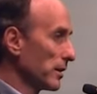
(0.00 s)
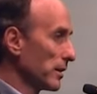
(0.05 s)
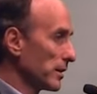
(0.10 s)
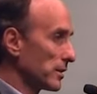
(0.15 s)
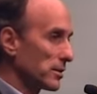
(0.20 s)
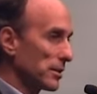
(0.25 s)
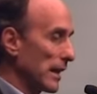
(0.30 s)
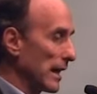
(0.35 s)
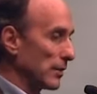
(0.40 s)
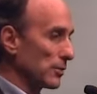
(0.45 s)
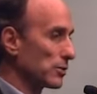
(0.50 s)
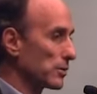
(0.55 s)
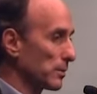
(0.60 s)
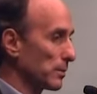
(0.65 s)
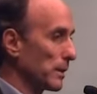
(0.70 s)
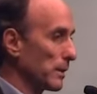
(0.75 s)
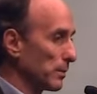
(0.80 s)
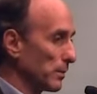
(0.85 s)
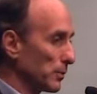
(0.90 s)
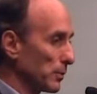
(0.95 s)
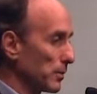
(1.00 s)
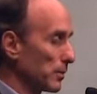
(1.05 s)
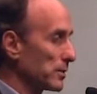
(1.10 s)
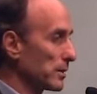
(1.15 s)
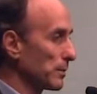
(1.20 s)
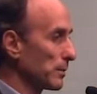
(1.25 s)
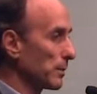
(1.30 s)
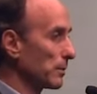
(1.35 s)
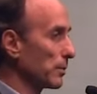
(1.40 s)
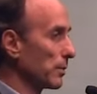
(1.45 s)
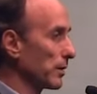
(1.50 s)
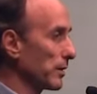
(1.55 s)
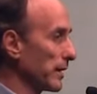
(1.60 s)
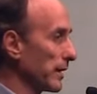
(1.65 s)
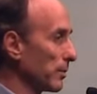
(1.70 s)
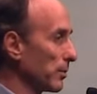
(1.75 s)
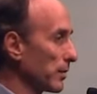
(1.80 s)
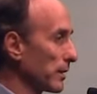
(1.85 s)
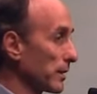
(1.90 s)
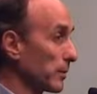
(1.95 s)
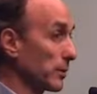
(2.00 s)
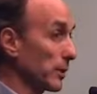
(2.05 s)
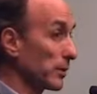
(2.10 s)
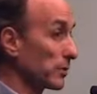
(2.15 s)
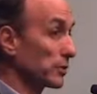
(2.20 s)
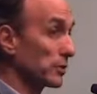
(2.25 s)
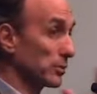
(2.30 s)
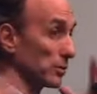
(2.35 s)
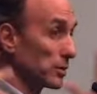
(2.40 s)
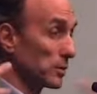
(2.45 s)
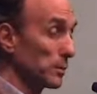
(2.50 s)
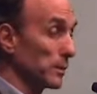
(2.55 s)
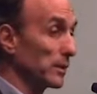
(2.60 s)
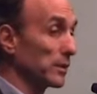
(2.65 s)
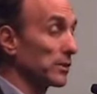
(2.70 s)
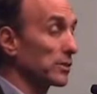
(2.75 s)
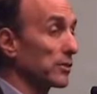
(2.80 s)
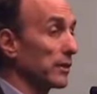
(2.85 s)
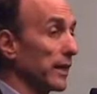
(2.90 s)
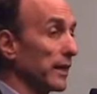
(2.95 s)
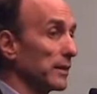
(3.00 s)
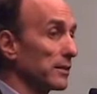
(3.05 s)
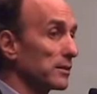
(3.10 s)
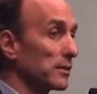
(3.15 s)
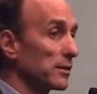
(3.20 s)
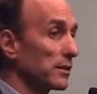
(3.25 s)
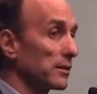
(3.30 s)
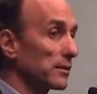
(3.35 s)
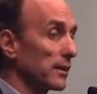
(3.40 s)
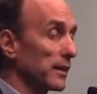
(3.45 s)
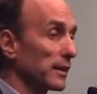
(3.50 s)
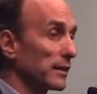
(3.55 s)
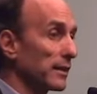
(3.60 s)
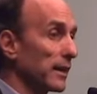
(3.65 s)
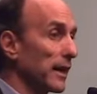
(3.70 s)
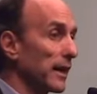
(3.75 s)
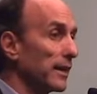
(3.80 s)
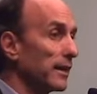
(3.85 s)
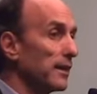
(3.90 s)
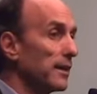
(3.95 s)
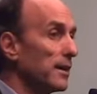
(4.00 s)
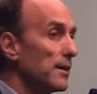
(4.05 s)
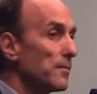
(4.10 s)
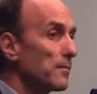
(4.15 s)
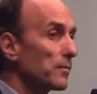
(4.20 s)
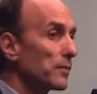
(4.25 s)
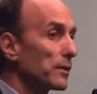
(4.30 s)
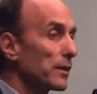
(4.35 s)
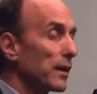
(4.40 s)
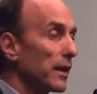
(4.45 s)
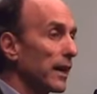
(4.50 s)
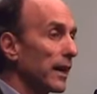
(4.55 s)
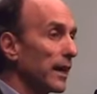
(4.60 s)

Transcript: There's thousands of people through the Tipping Point Network, and we also do speaker trainings and things like that.